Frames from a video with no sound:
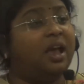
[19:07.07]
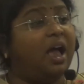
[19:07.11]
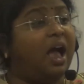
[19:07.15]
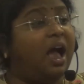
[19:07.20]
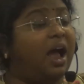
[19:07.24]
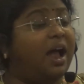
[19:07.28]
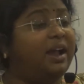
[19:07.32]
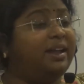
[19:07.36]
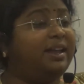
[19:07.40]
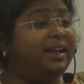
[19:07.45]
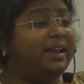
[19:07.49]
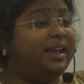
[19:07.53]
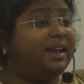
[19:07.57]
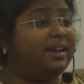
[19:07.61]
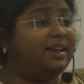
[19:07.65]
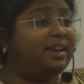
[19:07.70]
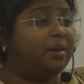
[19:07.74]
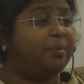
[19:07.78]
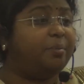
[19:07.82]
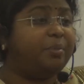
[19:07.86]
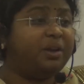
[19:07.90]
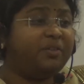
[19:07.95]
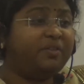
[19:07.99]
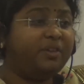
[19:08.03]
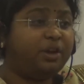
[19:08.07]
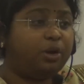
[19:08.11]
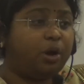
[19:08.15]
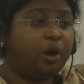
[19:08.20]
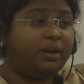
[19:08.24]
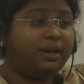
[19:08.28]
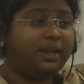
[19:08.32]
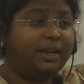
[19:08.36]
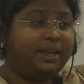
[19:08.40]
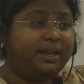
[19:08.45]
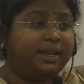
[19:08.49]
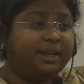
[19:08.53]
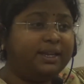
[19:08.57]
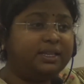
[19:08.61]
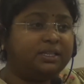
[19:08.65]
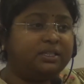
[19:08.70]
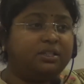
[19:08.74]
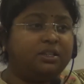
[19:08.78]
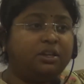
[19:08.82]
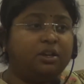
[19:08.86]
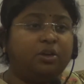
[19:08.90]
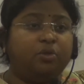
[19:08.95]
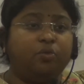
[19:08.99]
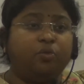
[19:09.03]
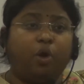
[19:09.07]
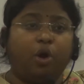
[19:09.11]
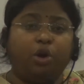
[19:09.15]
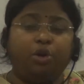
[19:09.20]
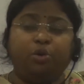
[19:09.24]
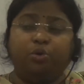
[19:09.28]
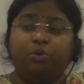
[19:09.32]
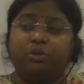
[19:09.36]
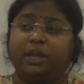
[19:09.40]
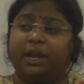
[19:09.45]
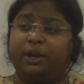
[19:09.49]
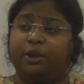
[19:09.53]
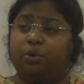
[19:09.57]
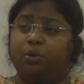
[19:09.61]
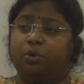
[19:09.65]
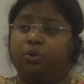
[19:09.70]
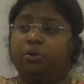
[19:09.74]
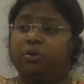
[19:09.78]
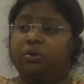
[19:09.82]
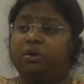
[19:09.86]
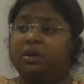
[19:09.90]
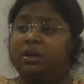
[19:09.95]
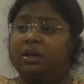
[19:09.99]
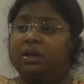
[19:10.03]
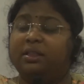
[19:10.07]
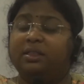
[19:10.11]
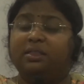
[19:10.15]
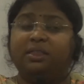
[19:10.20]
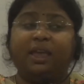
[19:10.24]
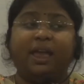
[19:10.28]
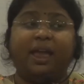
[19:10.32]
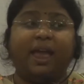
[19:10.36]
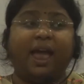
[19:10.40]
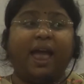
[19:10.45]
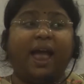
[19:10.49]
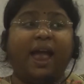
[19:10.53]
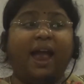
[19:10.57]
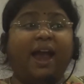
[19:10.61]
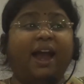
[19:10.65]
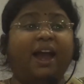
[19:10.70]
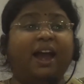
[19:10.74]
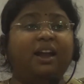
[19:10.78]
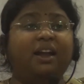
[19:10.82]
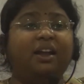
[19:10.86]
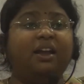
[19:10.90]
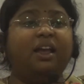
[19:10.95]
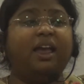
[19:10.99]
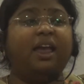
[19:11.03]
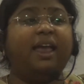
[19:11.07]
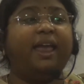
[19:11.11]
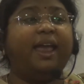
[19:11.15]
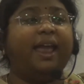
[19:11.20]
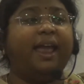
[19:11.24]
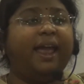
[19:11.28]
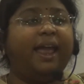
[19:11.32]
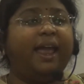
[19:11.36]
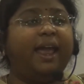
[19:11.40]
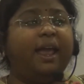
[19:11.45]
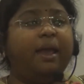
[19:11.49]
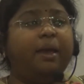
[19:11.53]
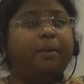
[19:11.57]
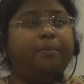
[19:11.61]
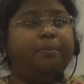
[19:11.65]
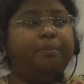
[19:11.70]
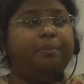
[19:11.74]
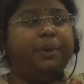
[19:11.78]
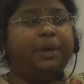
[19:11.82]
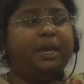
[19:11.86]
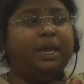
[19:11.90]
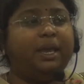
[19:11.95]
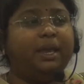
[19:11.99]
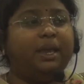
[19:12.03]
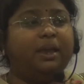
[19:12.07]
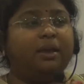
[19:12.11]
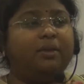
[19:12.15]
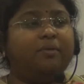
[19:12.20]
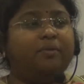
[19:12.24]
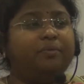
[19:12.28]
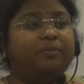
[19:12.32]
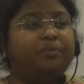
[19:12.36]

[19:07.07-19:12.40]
Article number will not increase. What do? They add A, B.